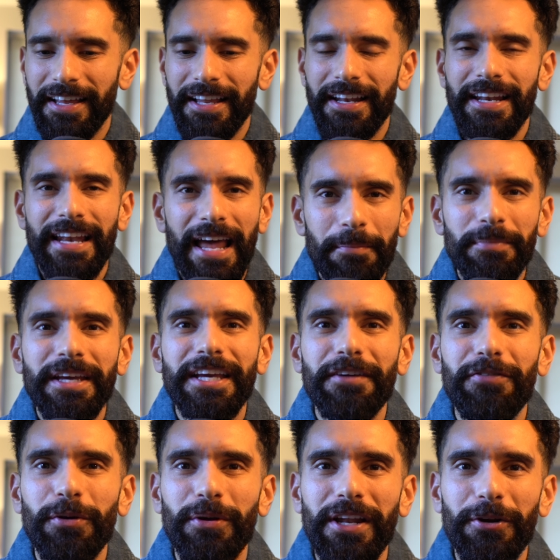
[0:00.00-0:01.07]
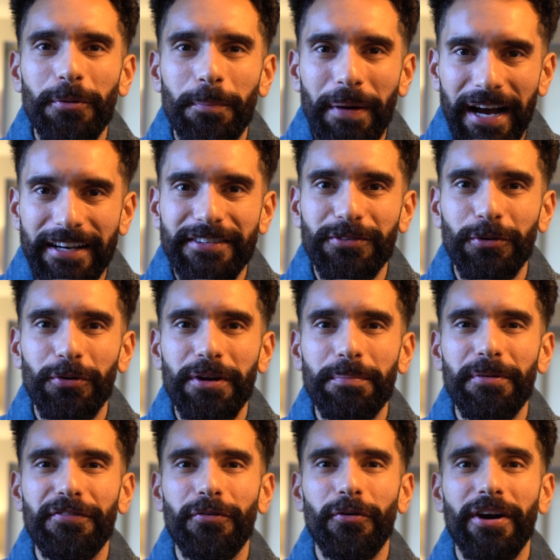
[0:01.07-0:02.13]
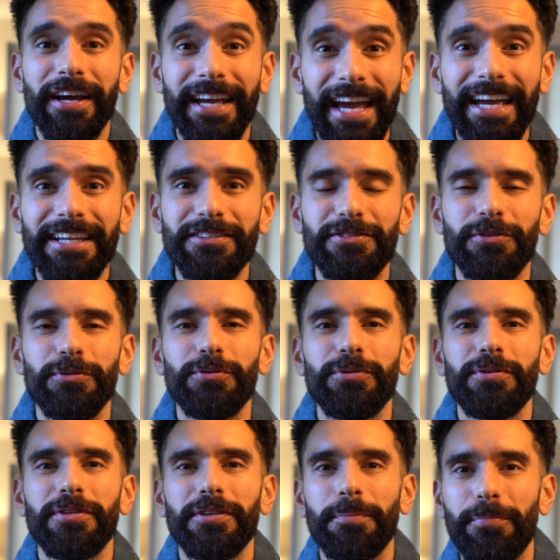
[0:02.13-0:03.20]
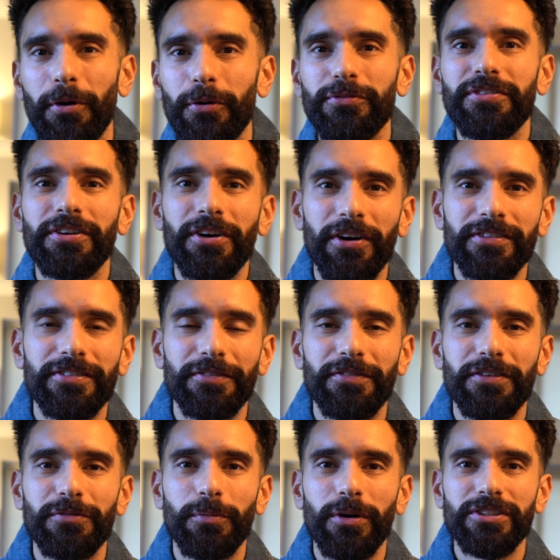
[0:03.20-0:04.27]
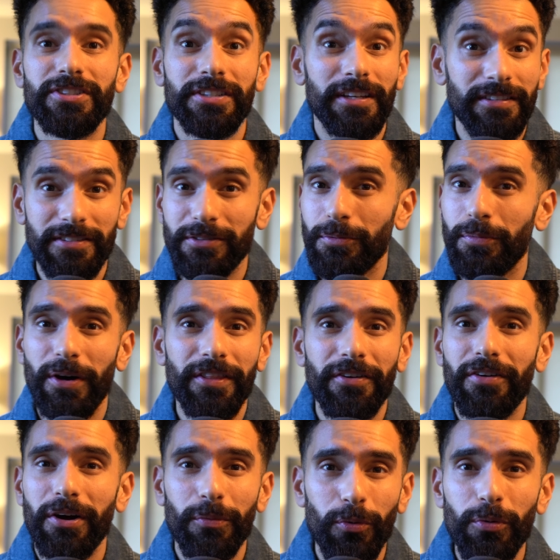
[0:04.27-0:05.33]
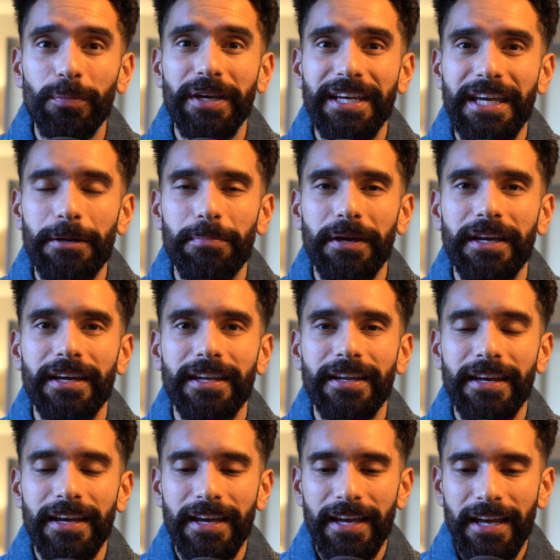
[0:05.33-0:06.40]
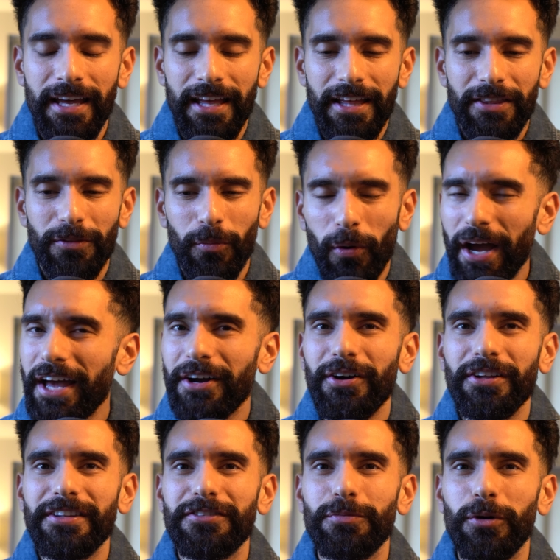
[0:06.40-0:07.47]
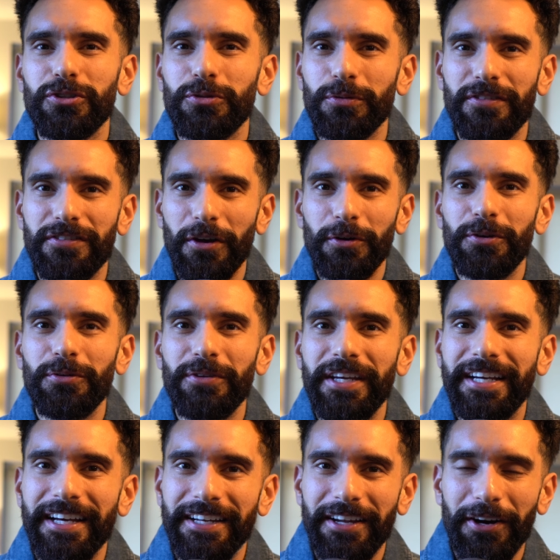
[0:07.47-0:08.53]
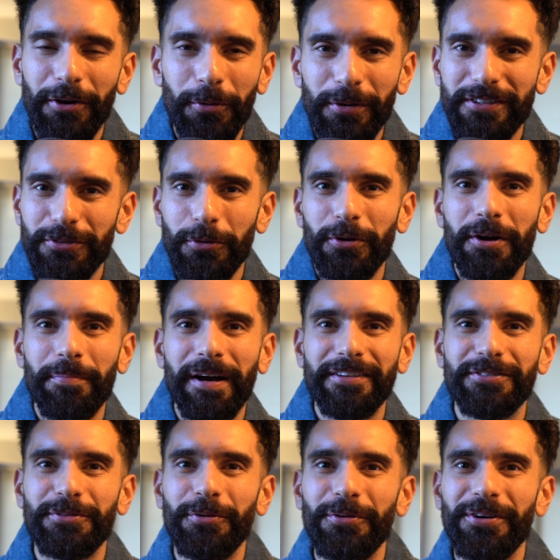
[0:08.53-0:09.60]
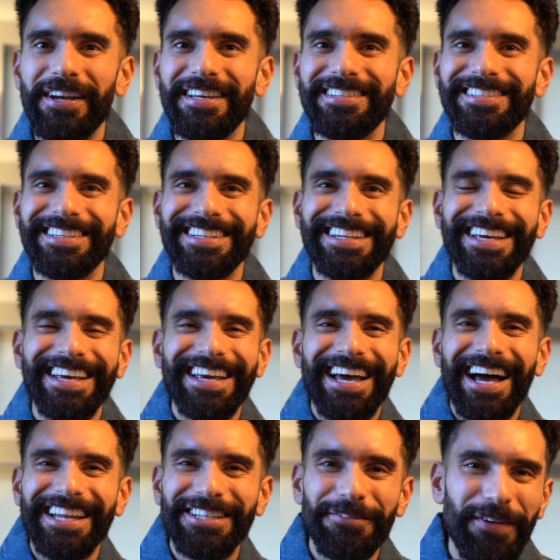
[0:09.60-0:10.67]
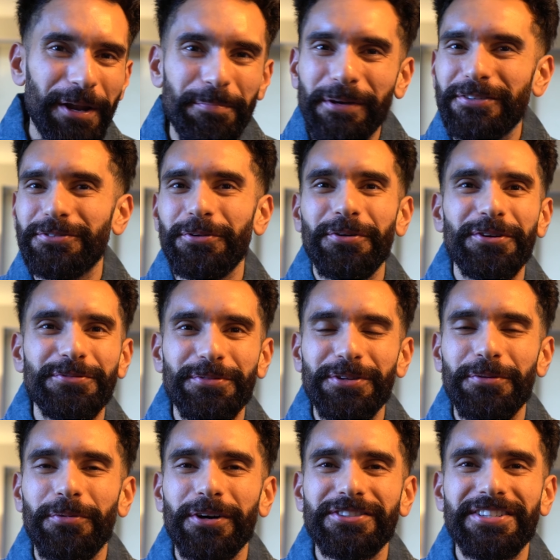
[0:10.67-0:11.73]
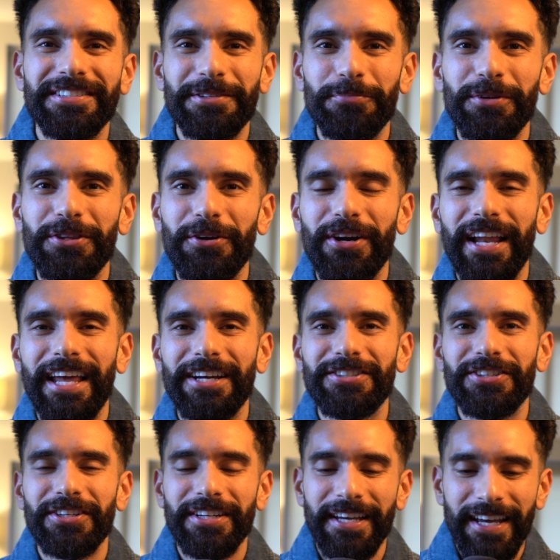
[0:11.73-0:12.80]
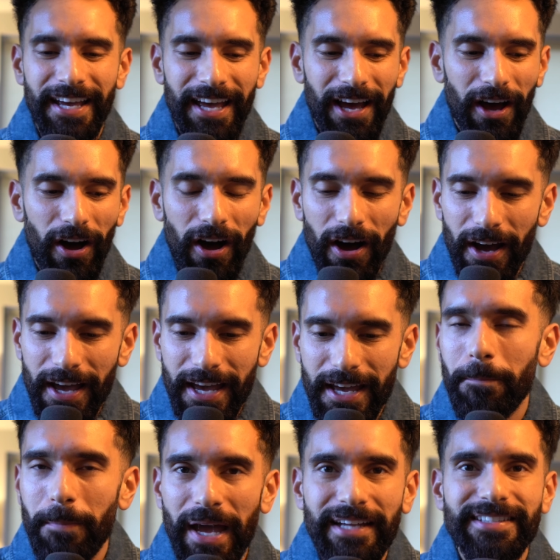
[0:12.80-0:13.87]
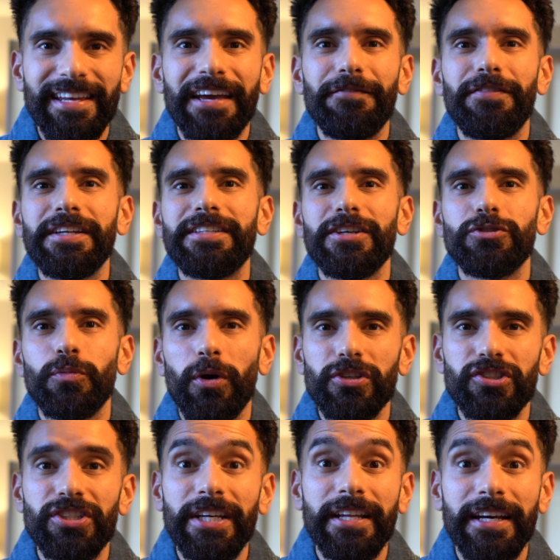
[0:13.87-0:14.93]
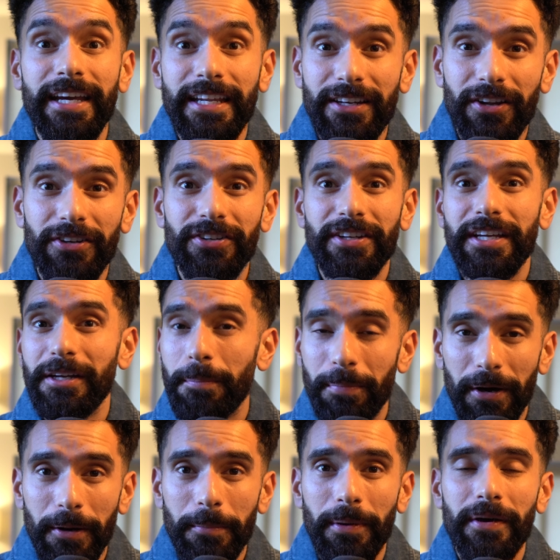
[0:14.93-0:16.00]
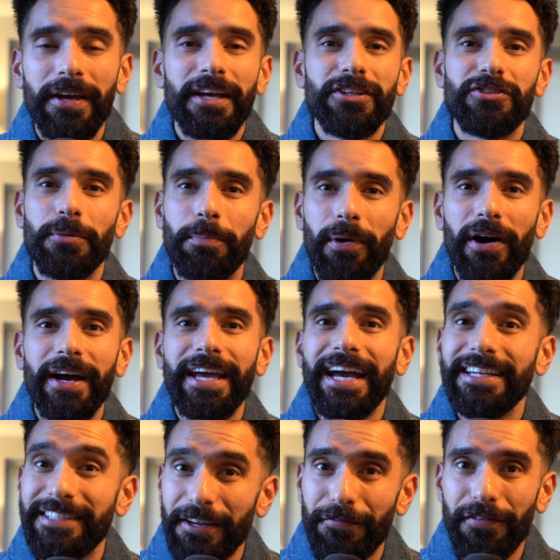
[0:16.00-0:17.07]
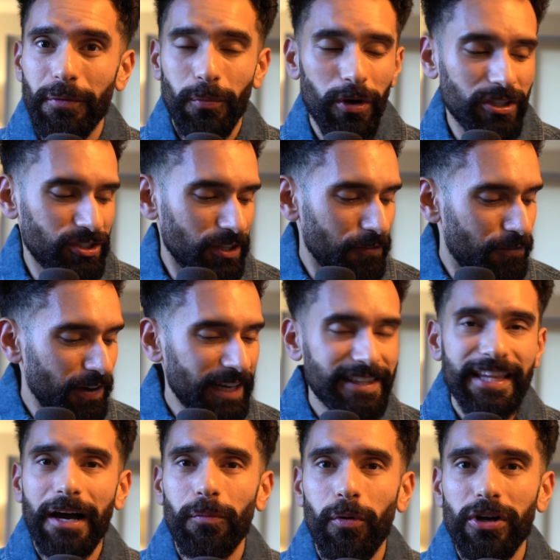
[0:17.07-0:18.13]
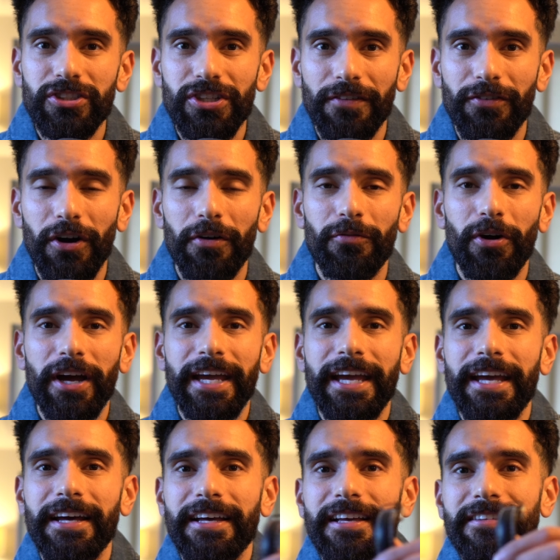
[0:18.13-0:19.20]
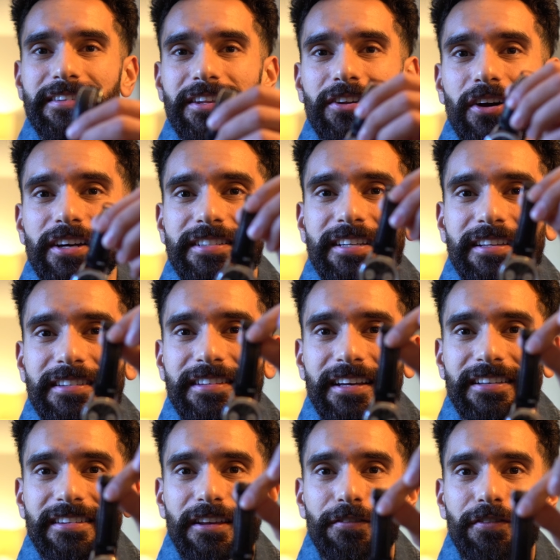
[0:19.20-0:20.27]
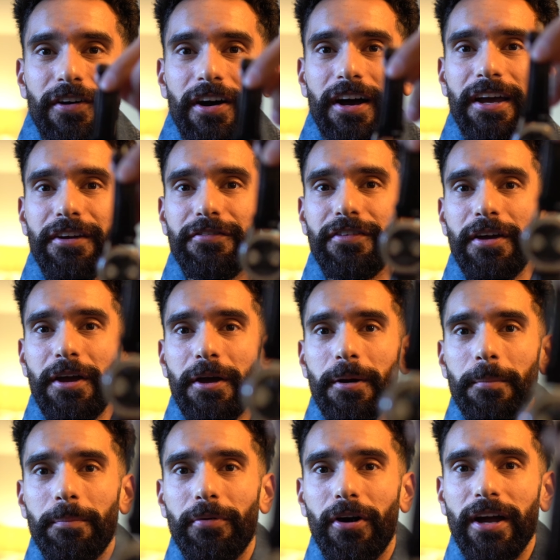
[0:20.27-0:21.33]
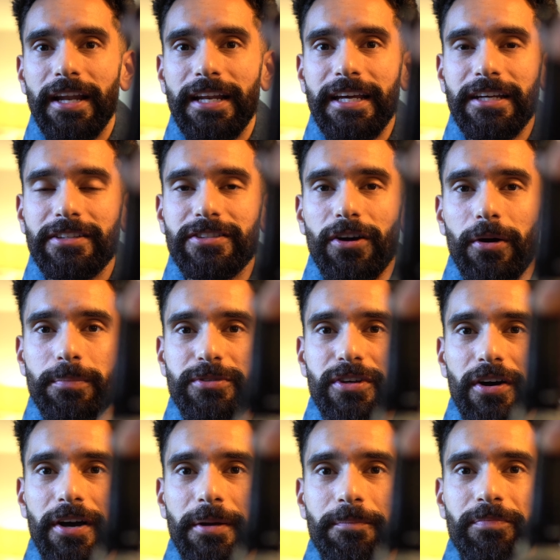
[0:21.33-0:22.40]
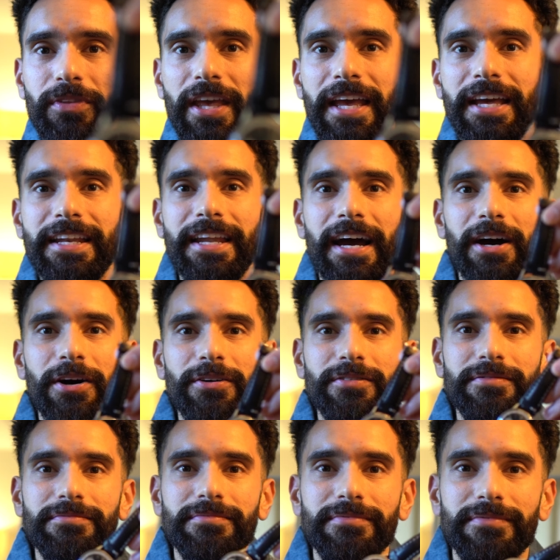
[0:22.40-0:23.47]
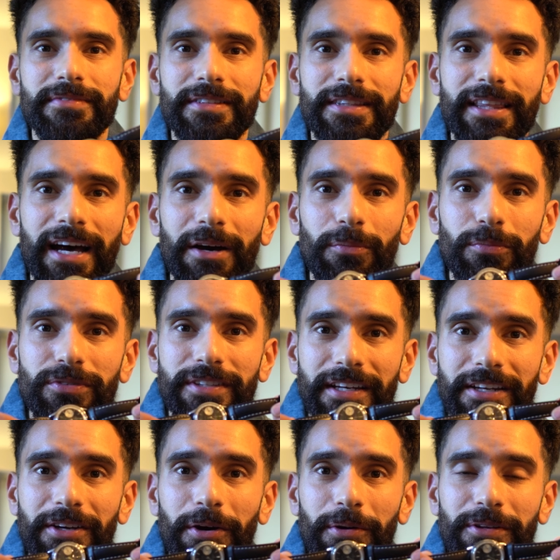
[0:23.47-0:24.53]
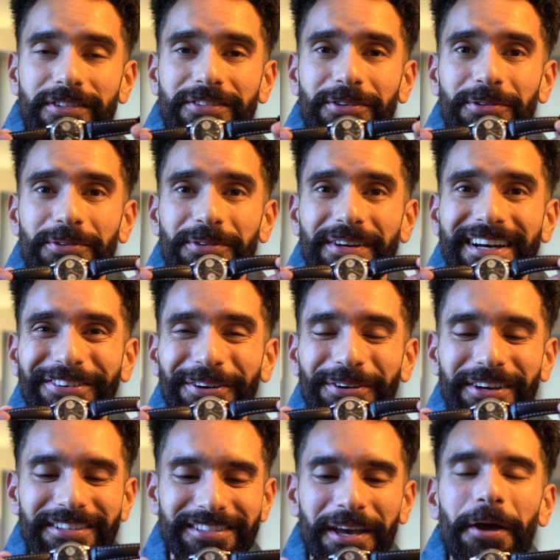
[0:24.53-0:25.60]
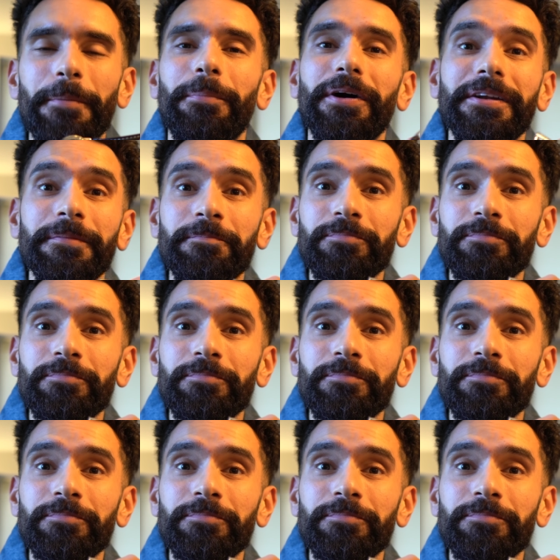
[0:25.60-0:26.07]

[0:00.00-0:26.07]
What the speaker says: let me give you a little backstory before I get into the pros and cons of this watch and as to whether I will be keeping it. The way I got this watch was so unique, and I always talk about stories and developing stories with your watches and with your collection. I met a vintage watch dealer in London in a pub to buy a different watch, and in fact that watch I've got right here, it's the 1965 Breitling Top Time. Now that didn't go into focus, but